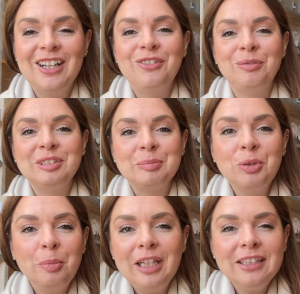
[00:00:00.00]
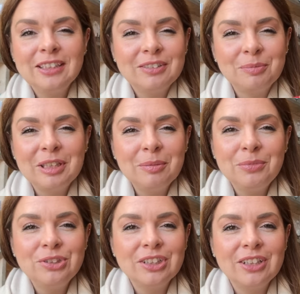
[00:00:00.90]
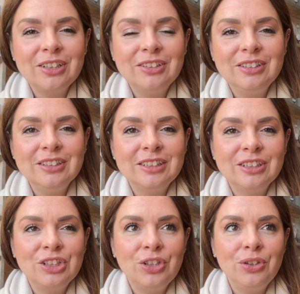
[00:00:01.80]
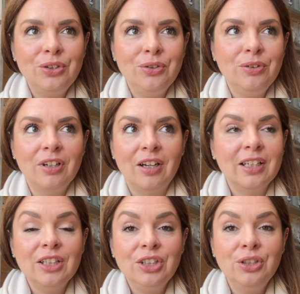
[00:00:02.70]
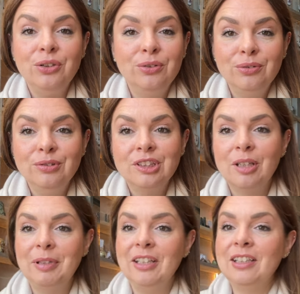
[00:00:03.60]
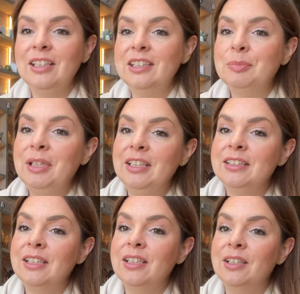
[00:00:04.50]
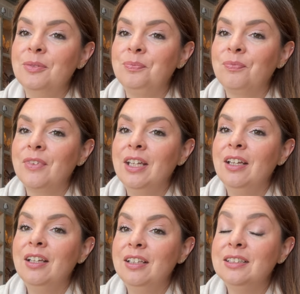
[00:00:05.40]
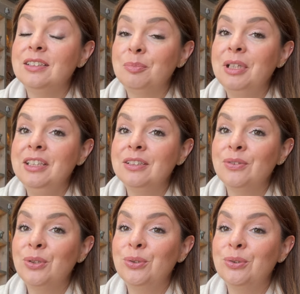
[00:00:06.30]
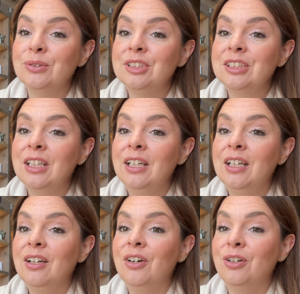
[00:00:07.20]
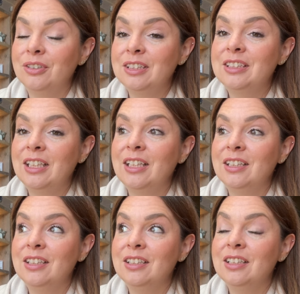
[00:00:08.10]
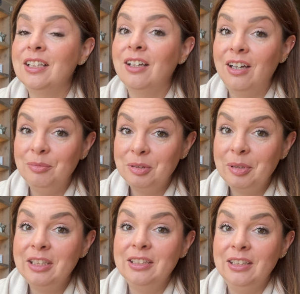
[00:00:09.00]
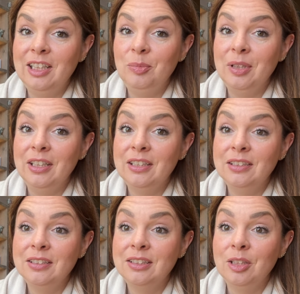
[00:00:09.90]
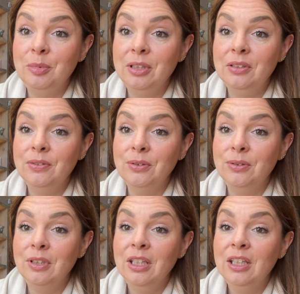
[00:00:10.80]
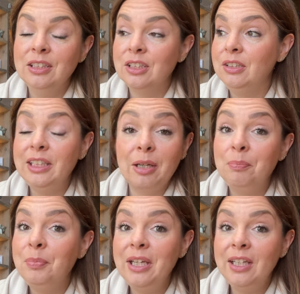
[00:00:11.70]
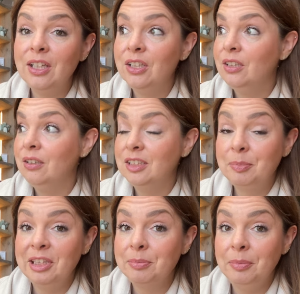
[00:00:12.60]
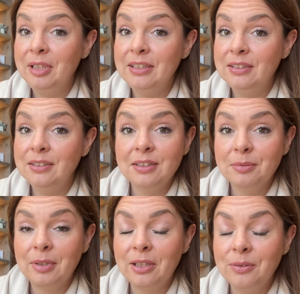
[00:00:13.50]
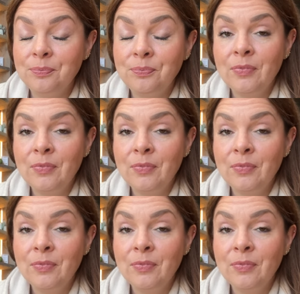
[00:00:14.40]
from small pieces from tumblestones to like huge, I mean look at this piece here. This is a piece of quartz on stand. I'm debating keeping it because it's so beautiful. So yeah, big specimen pieces as well.